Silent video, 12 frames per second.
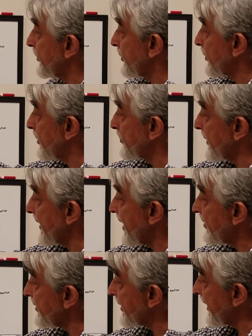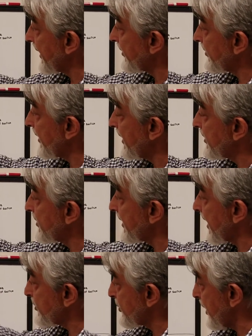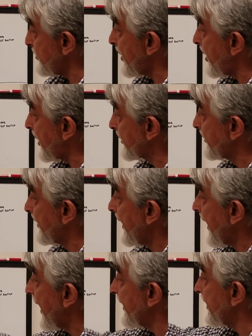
you're going to bring everything into that J box, and